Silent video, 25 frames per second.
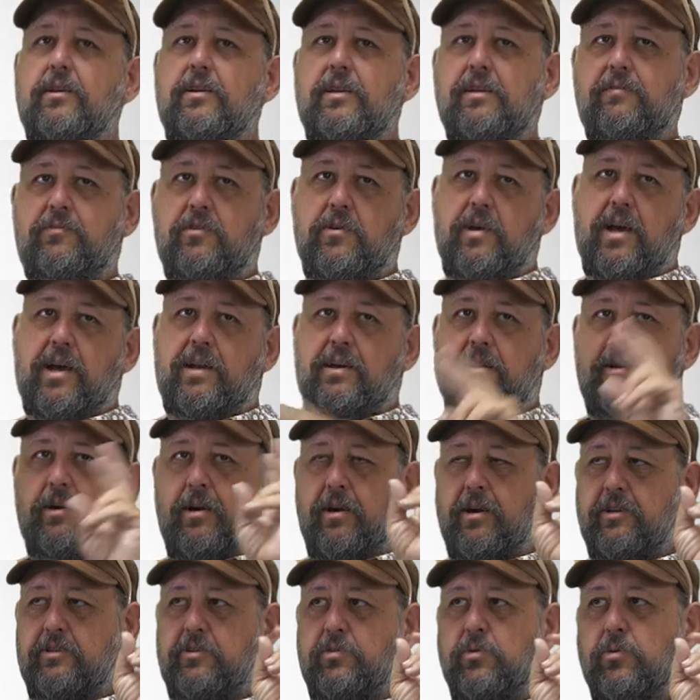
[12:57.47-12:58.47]
if you had an
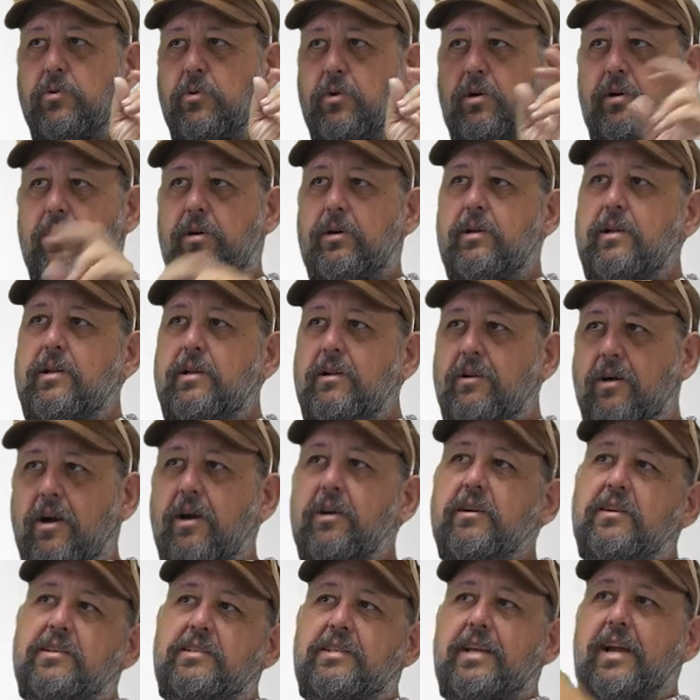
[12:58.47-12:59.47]
auteur
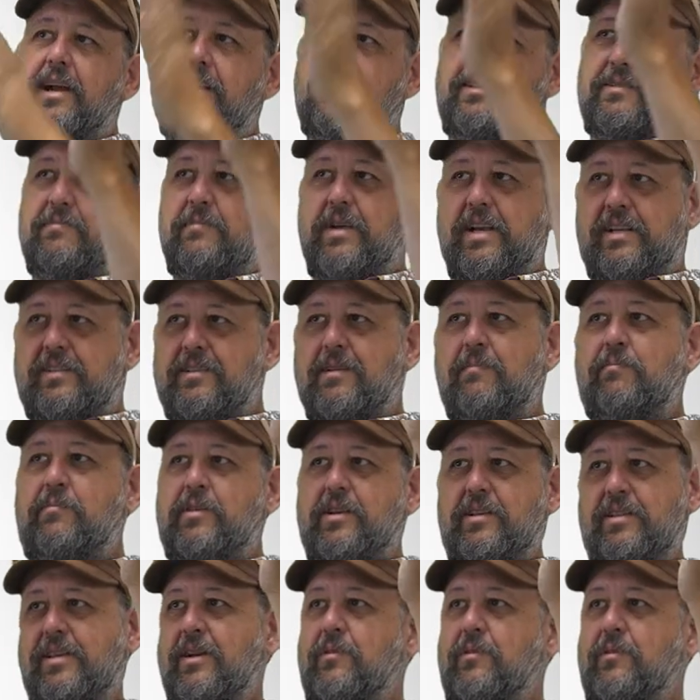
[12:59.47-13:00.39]
architect make something